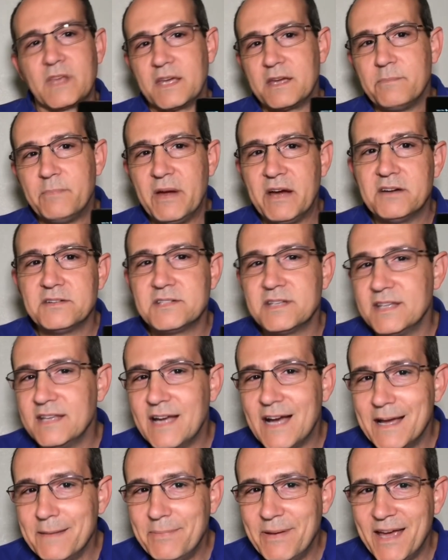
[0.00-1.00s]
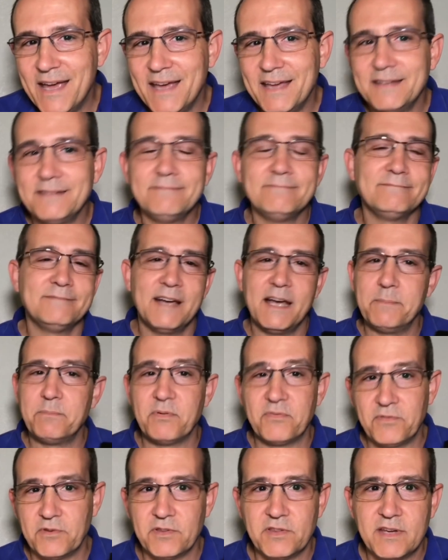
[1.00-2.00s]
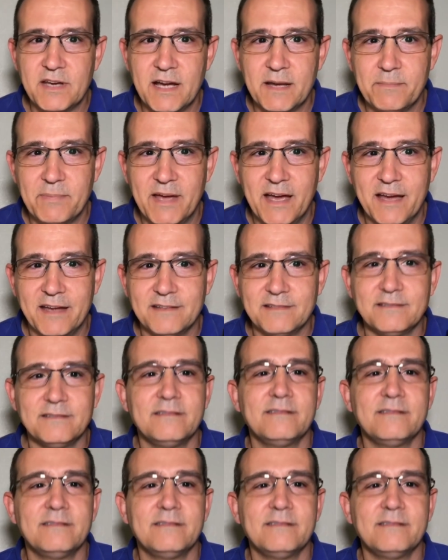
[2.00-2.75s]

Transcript: Compared to the iPad, I prefer the iPad.